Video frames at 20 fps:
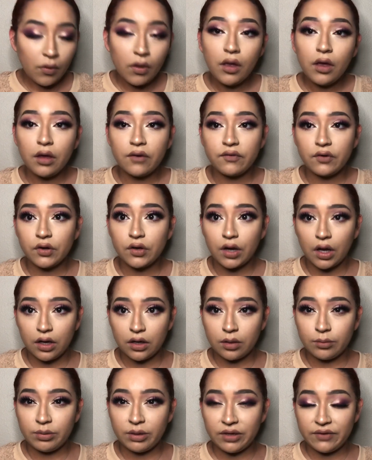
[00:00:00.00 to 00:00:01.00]
If you're not a
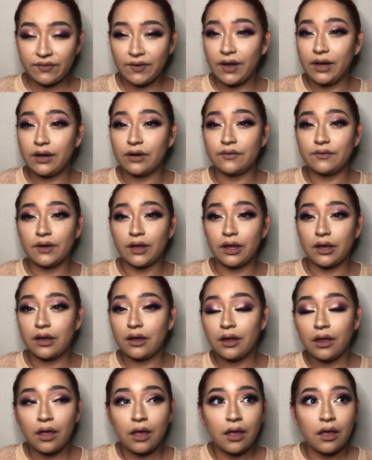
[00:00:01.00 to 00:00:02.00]
big fan of like
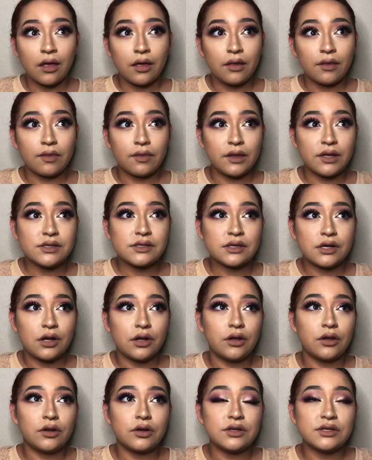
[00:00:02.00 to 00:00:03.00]
these
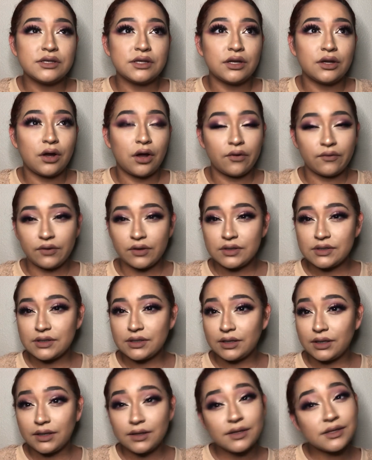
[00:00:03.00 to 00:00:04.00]
colors, then
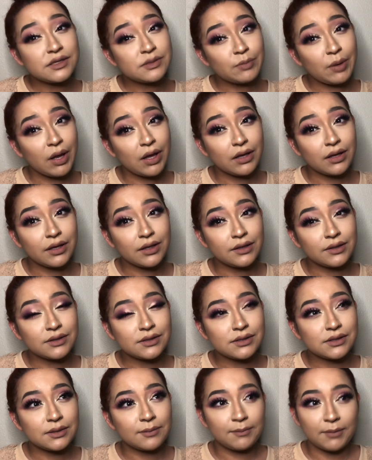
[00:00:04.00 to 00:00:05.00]
obviously this
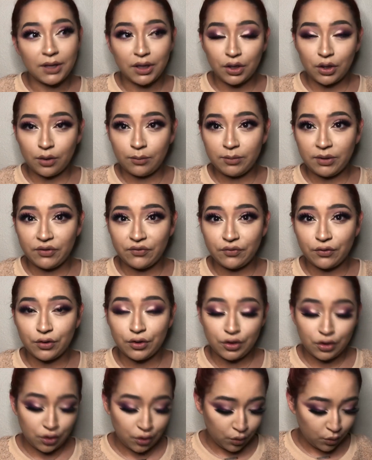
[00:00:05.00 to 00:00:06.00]
palette might not be for
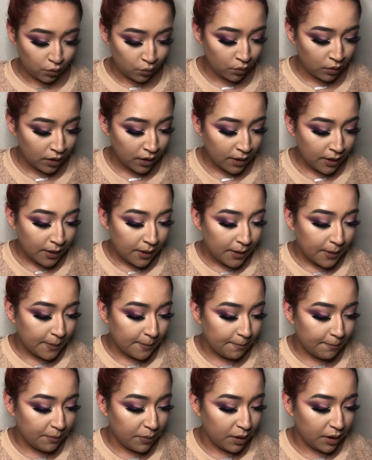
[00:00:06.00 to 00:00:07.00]
you.
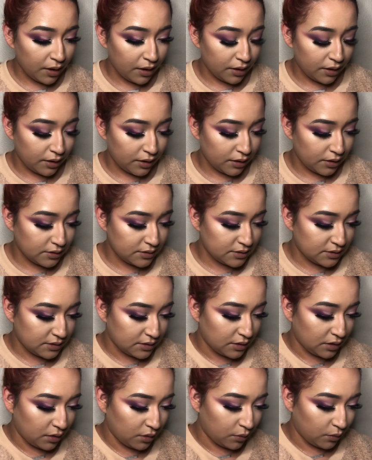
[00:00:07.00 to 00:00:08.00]
But
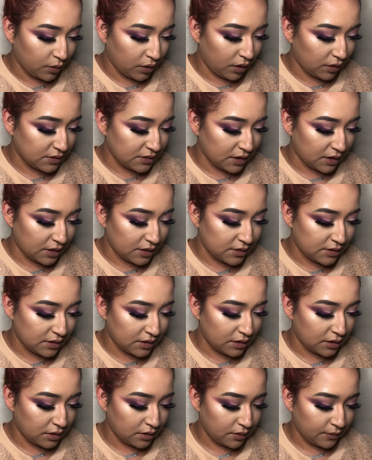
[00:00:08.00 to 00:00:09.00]
what else can I
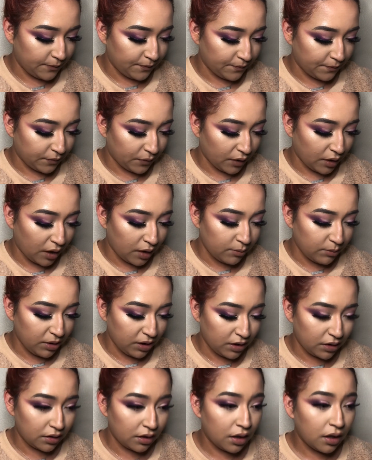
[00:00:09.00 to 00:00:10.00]
say? I
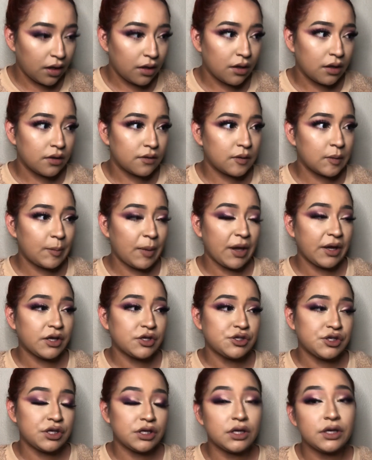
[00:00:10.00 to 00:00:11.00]
mean, the
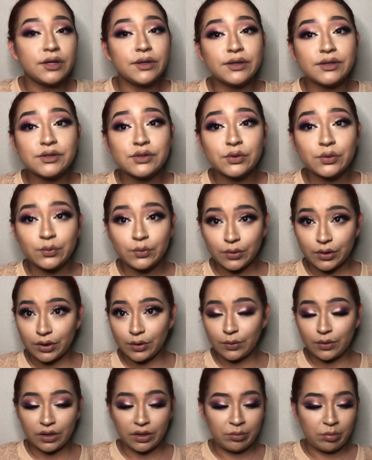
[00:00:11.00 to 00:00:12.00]
packaging is
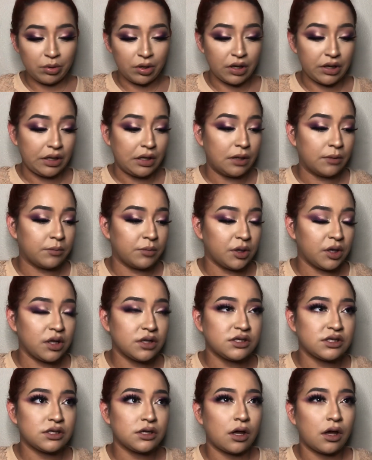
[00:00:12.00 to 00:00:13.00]
really pretty, but
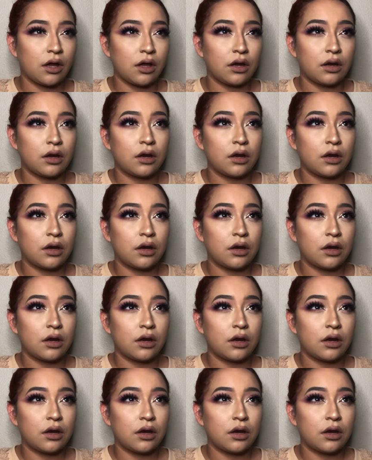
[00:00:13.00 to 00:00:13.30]
it's not